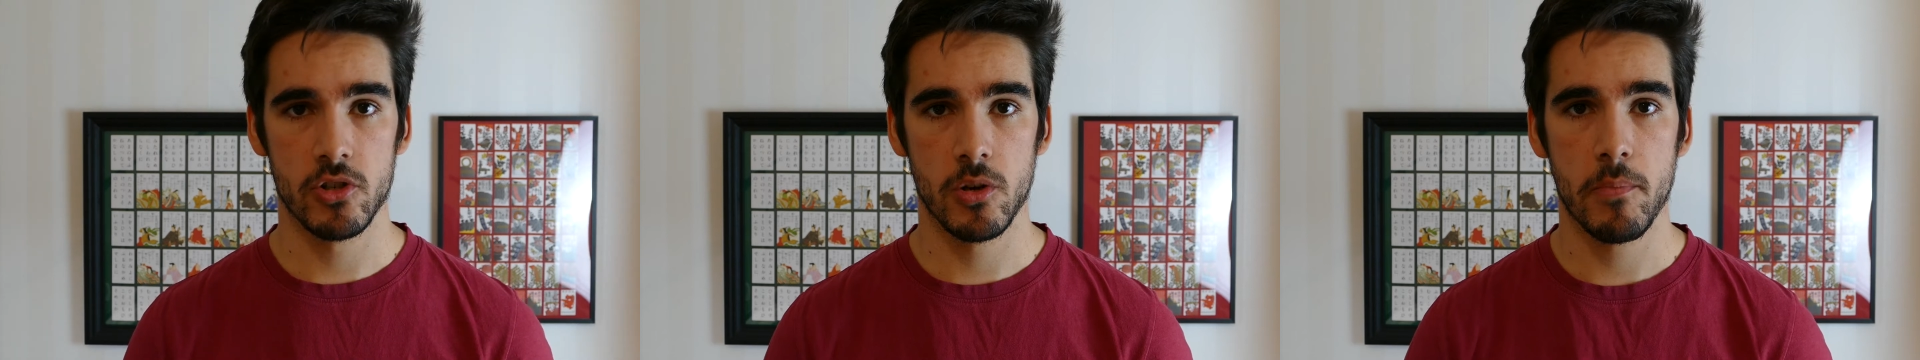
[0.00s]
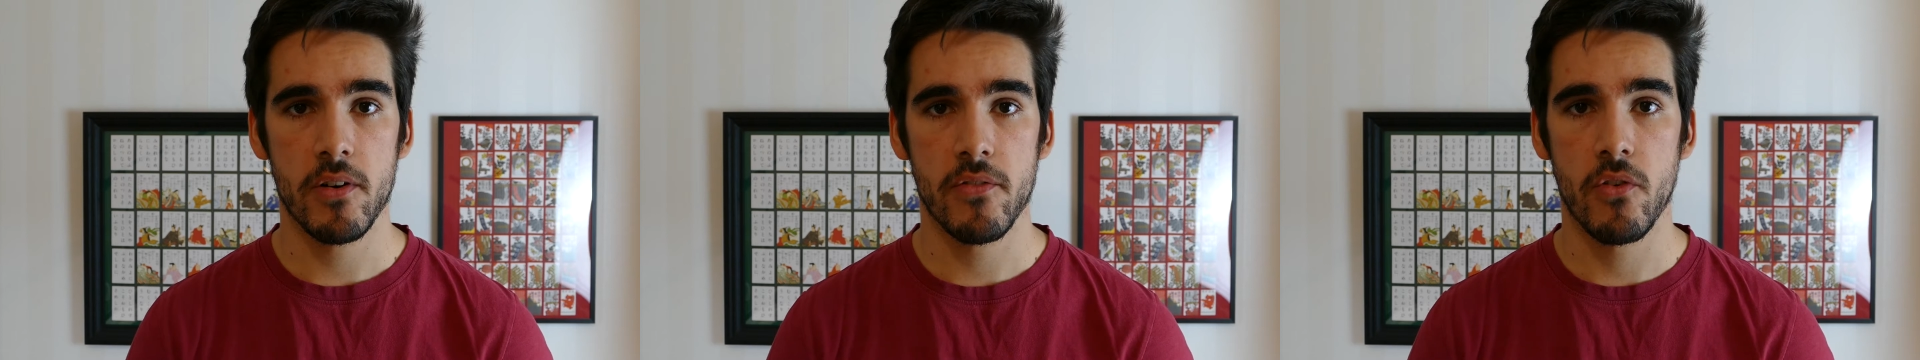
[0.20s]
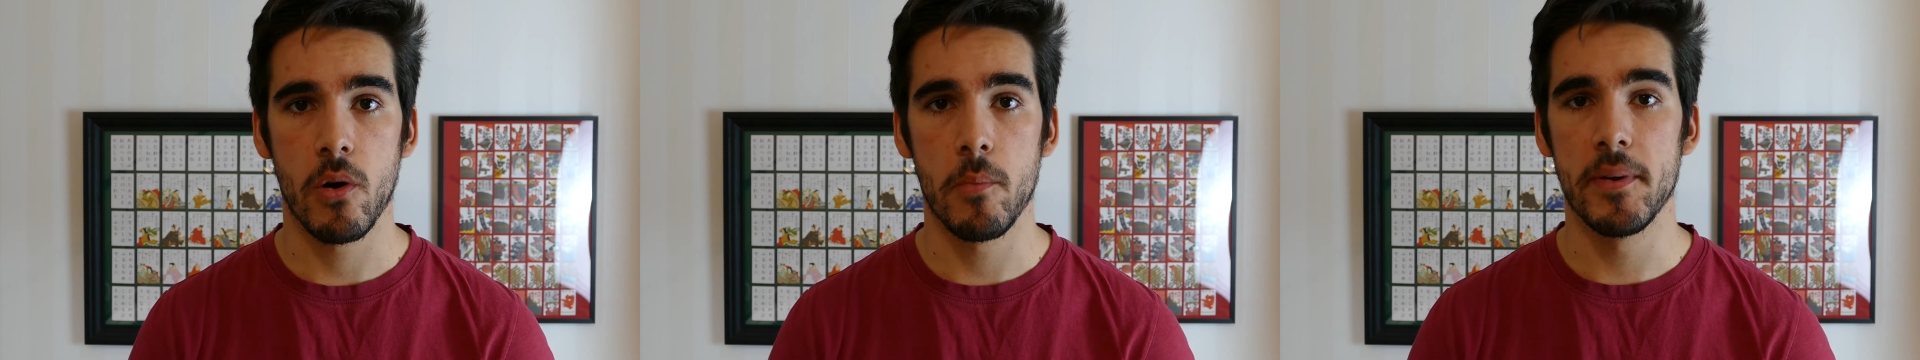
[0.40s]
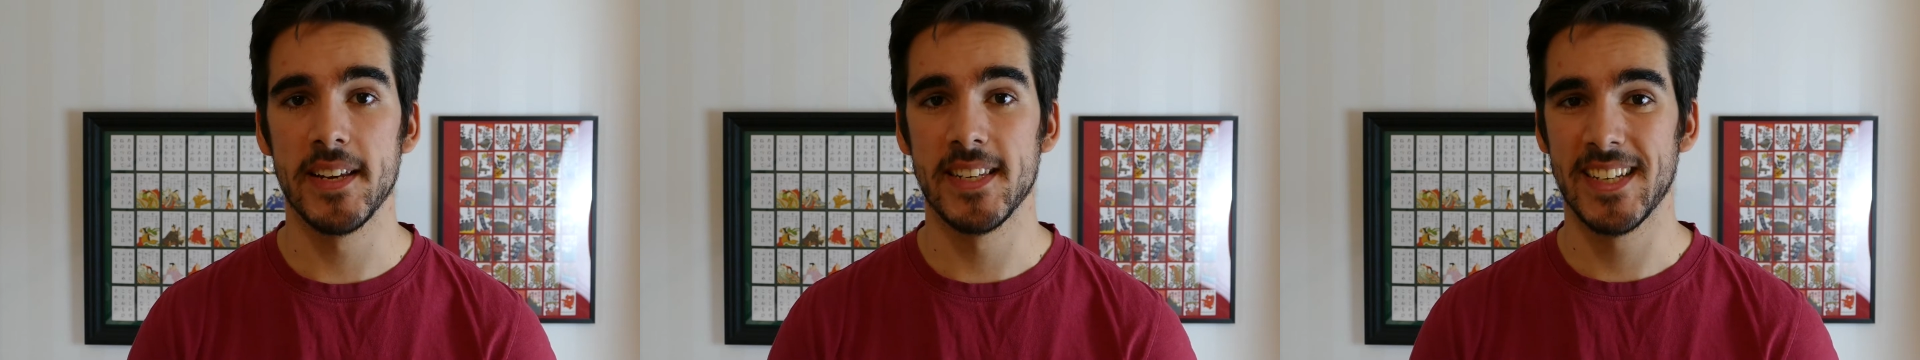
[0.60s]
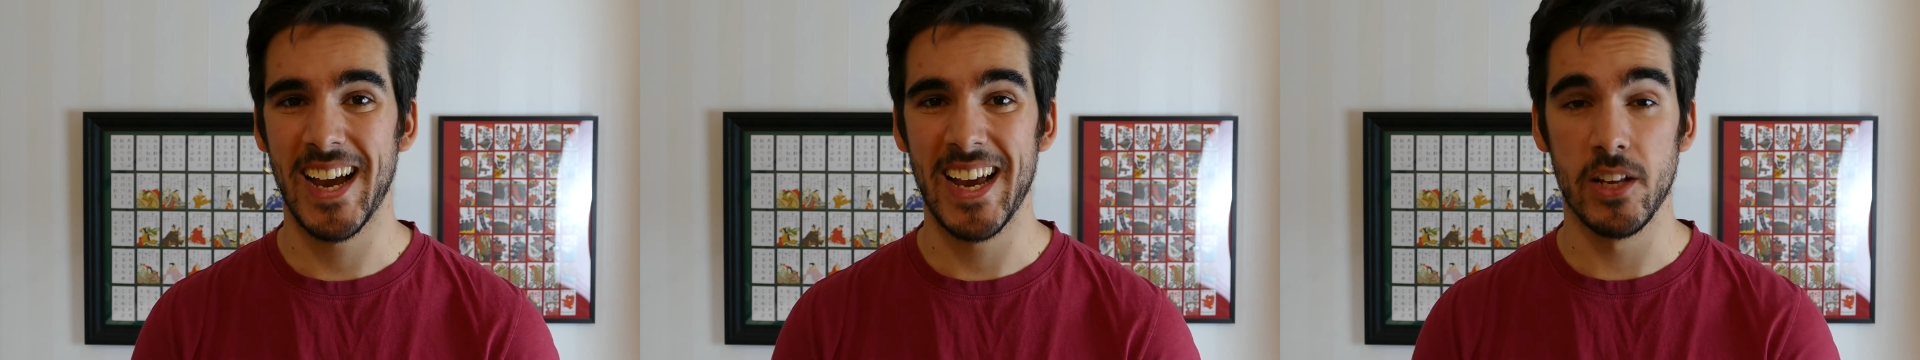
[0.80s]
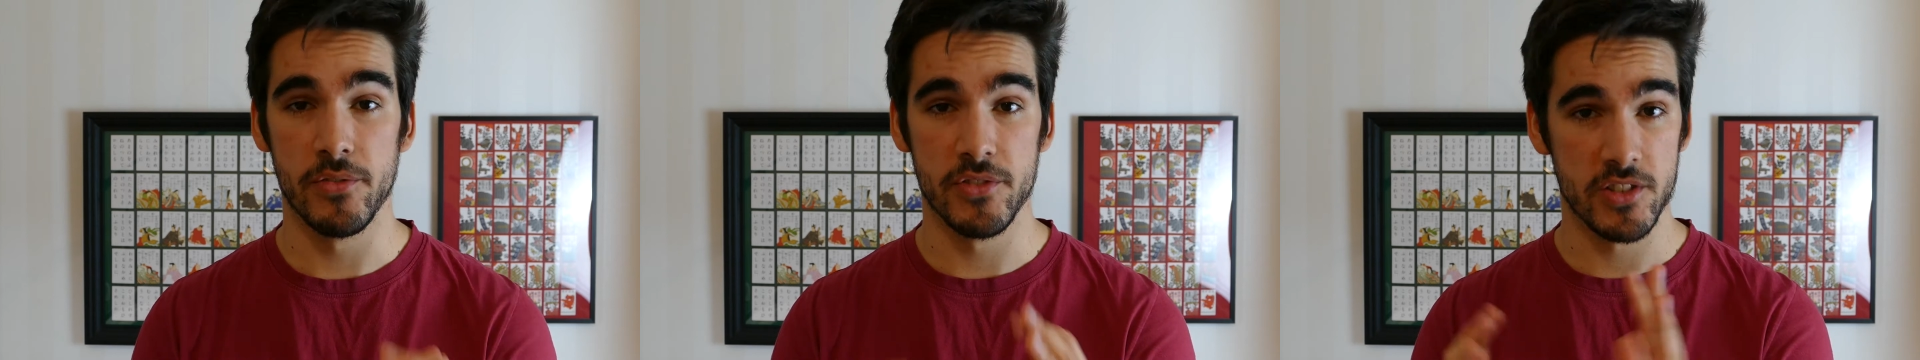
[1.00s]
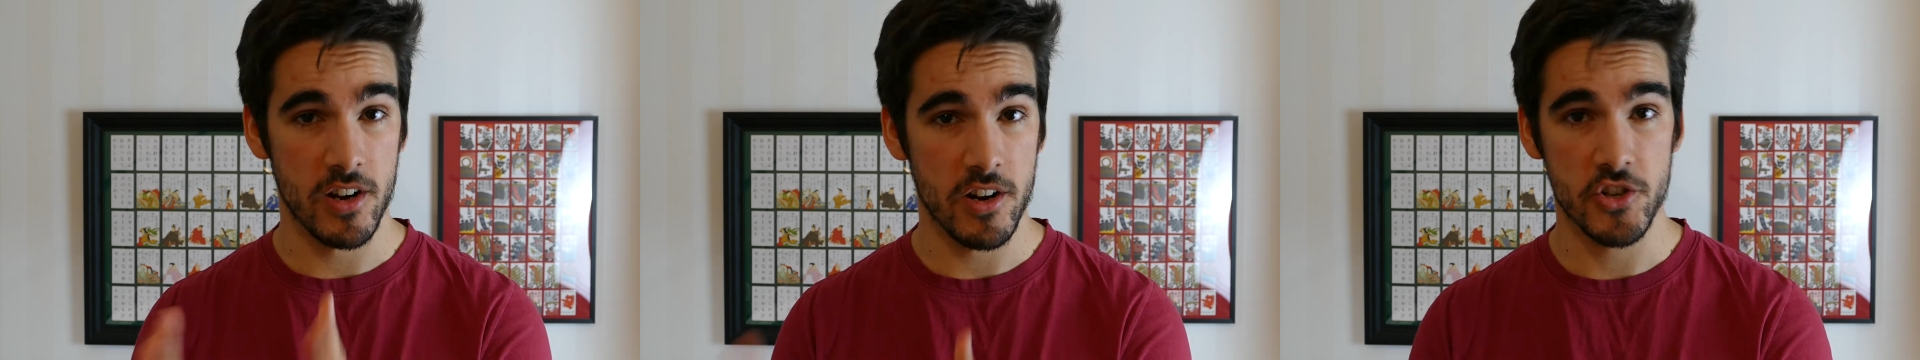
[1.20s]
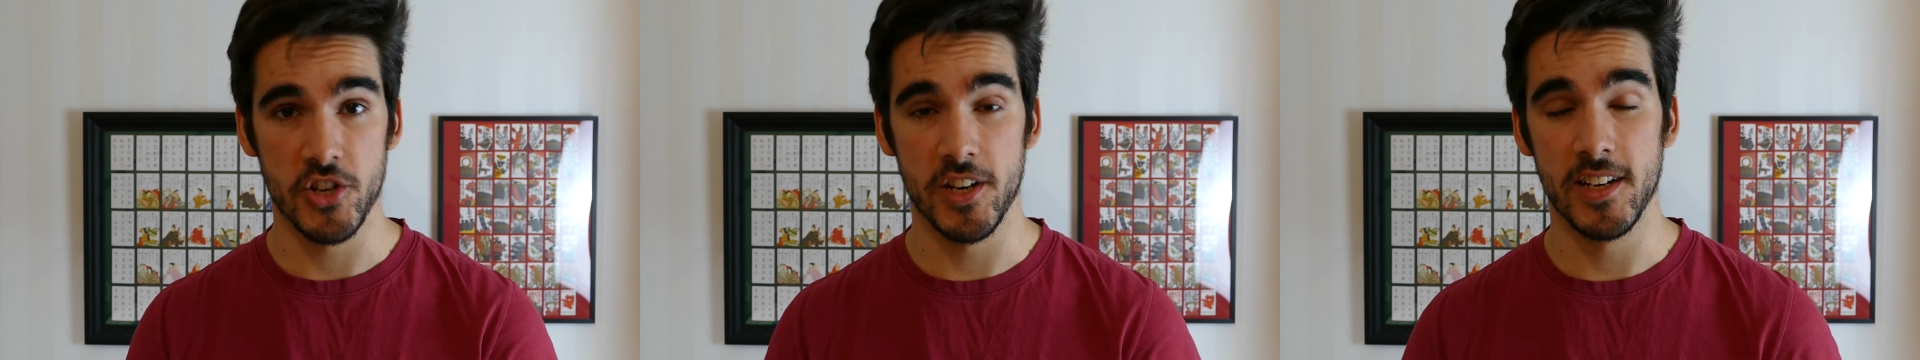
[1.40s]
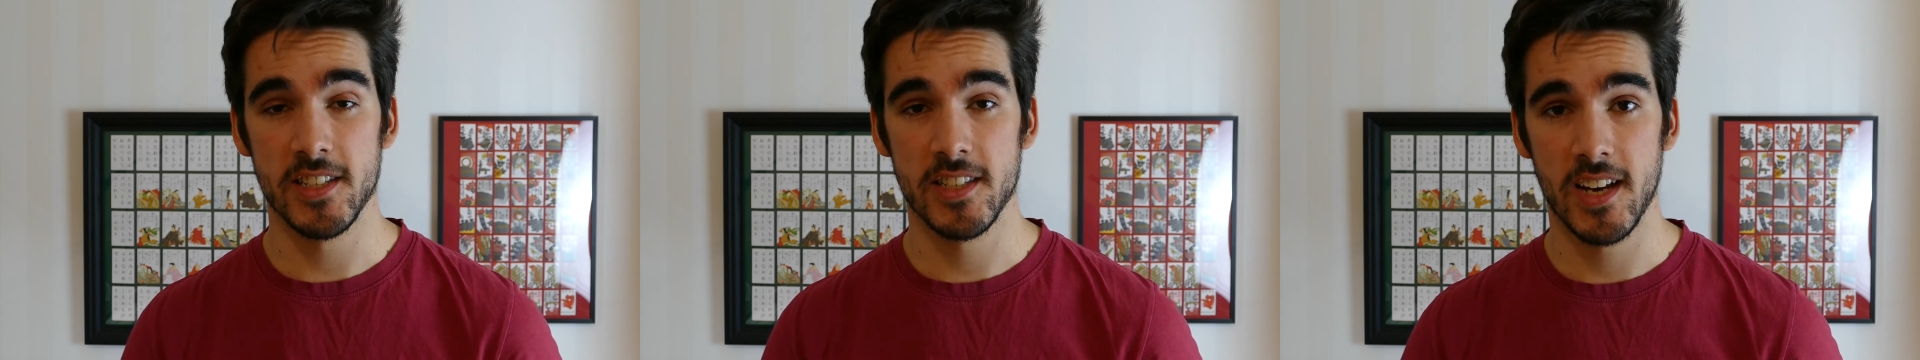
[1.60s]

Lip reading: to perform this kind of searchings